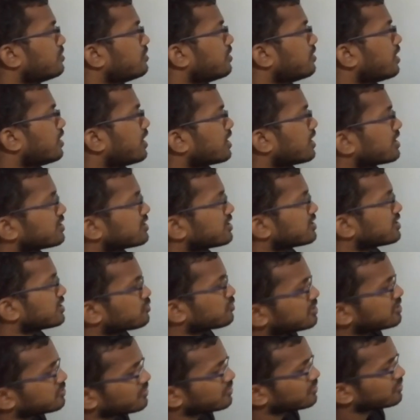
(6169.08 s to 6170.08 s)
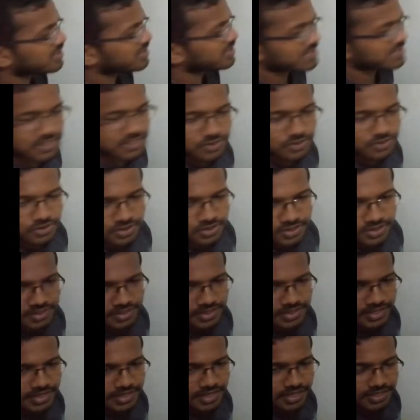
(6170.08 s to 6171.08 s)
R has to be square. That's all.
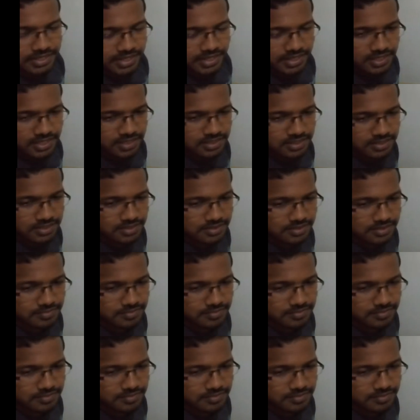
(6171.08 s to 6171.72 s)
Any other error?